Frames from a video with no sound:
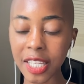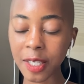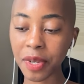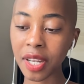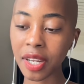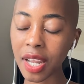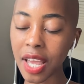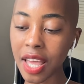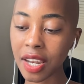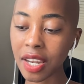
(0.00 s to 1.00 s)
It's been
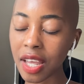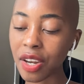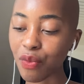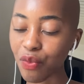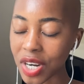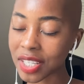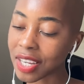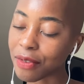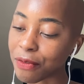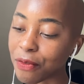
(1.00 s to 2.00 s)
mm-hmm. in, in a
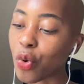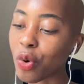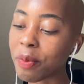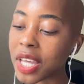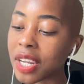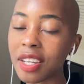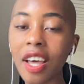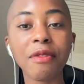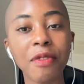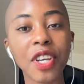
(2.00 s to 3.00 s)
written form, in a
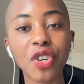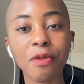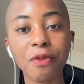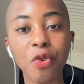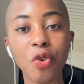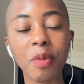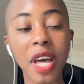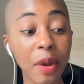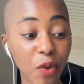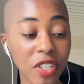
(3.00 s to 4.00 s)
nonfiction form. And
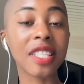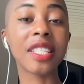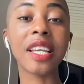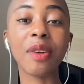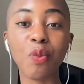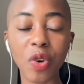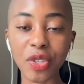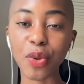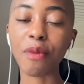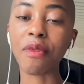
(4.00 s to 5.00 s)
I want to see what
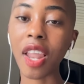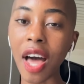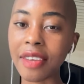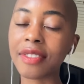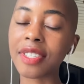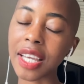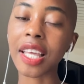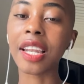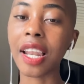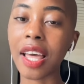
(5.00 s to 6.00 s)
sort of lives it
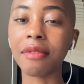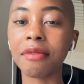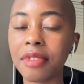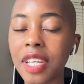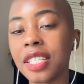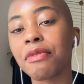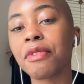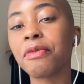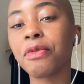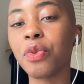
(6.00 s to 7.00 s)
can live in
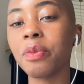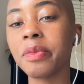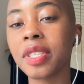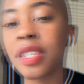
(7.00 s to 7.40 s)
different forms.